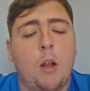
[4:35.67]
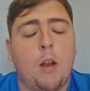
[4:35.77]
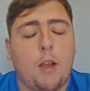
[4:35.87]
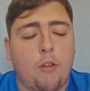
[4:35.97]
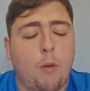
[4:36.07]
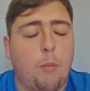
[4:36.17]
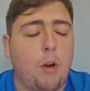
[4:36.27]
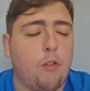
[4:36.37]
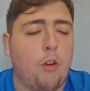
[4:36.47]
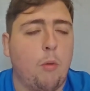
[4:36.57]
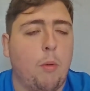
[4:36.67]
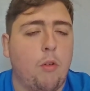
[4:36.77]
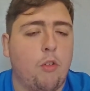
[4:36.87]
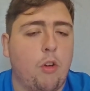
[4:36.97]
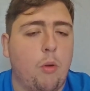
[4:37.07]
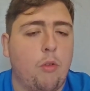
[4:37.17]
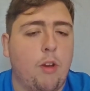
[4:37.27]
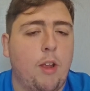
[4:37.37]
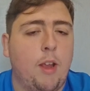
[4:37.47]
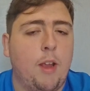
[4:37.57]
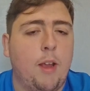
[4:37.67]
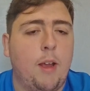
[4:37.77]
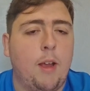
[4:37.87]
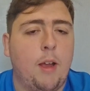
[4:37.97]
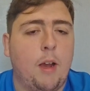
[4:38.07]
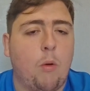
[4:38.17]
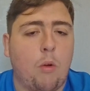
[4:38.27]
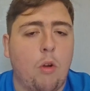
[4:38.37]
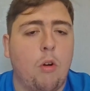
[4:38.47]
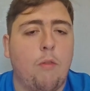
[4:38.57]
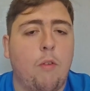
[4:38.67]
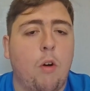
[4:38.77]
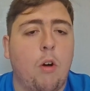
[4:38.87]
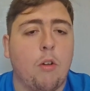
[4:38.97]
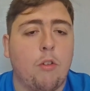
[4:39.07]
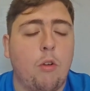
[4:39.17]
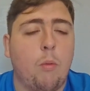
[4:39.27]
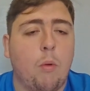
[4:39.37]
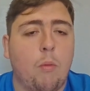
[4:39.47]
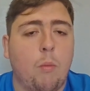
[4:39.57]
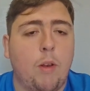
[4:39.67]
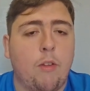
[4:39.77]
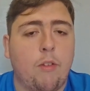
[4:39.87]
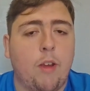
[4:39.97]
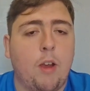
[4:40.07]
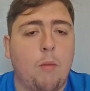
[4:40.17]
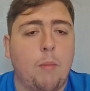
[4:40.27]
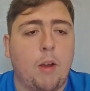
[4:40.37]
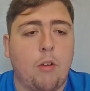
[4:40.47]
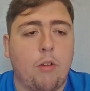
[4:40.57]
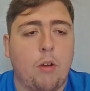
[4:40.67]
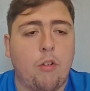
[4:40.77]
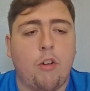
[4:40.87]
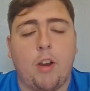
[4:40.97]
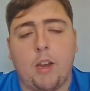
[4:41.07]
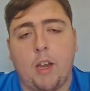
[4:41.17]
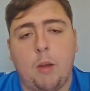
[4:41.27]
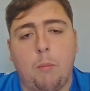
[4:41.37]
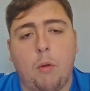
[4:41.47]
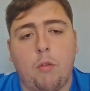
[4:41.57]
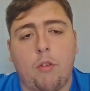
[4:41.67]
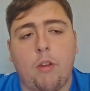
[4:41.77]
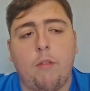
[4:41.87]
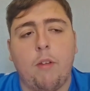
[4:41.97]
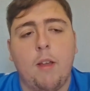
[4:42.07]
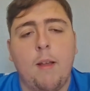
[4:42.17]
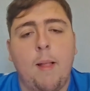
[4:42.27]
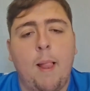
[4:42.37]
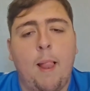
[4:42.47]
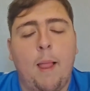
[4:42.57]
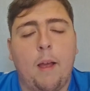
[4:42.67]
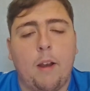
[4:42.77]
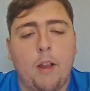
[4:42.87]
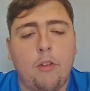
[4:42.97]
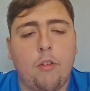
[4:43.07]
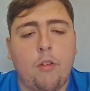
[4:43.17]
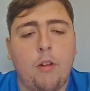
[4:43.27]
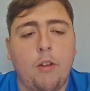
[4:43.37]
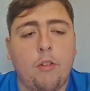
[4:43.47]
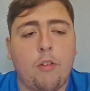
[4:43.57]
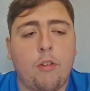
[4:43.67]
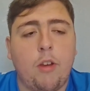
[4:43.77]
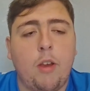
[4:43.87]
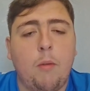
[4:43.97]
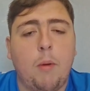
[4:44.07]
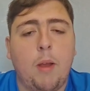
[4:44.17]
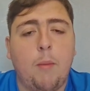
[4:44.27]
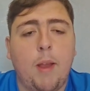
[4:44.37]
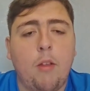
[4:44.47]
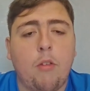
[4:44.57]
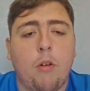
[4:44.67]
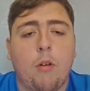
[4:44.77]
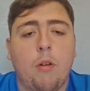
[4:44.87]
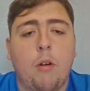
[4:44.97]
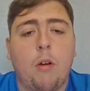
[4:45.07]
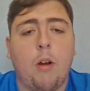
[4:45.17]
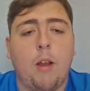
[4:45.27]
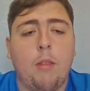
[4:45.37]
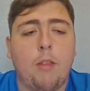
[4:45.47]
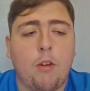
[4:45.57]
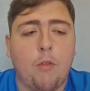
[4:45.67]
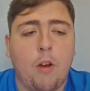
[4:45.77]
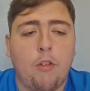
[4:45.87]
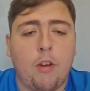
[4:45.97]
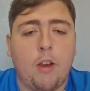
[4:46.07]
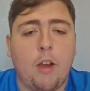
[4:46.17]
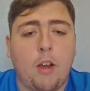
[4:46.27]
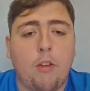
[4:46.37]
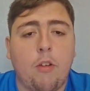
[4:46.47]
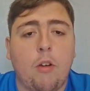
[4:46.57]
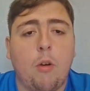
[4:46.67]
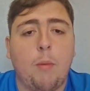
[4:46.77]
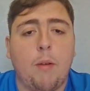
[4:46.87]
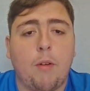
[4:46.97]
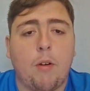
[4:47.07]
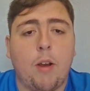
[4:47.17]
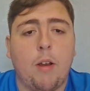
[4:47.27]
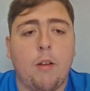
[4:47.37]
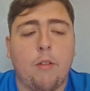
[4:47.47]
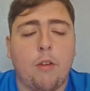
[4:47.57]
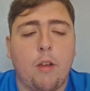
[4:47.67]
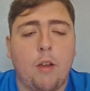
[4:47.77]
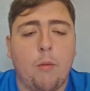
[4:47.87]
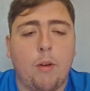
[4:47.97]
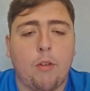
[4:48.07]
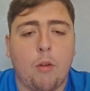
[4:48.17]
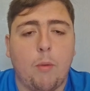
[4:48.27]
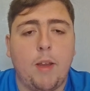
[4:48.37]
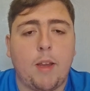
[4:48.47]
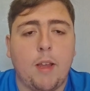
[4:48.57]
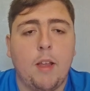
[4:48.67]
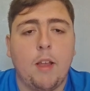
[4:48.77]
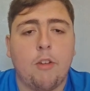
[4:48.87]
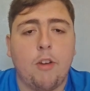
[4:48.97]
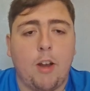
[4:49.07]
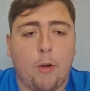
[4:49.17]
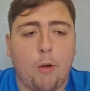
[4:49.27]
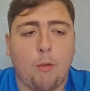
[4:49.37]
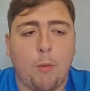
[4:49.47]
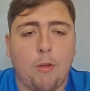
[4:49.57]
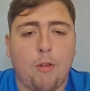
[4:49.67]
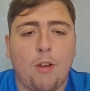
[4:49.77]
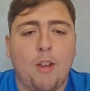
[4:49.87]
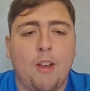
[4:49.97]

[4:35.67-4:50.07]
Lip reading: Like I said, Preston up on Tuesday. I'll go for a 2-1 win to Town because I try and keep positive. And let's see where we get to. All right, thanks for listening, guys. Hope you have a great rest of the week. It's nearly Christmas.